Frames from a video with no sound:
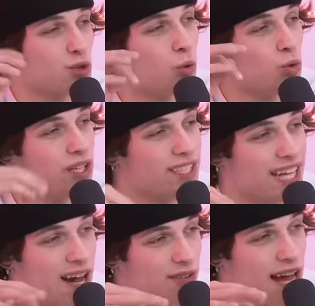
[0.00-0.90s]
cooling
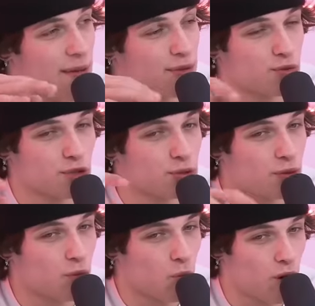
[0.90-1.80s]
down happens once you
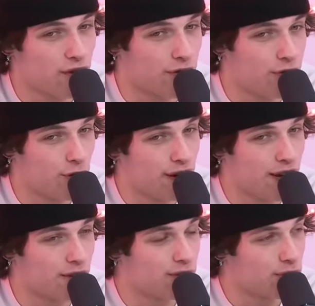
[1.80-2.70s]
put one foot
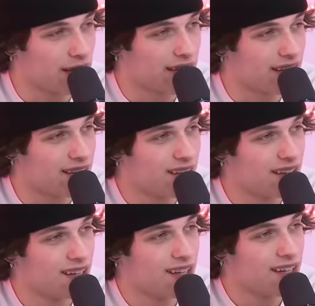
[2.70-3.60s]
out of the blanket.
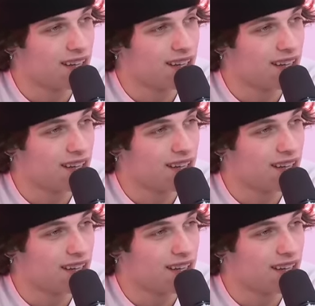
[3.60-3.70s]
It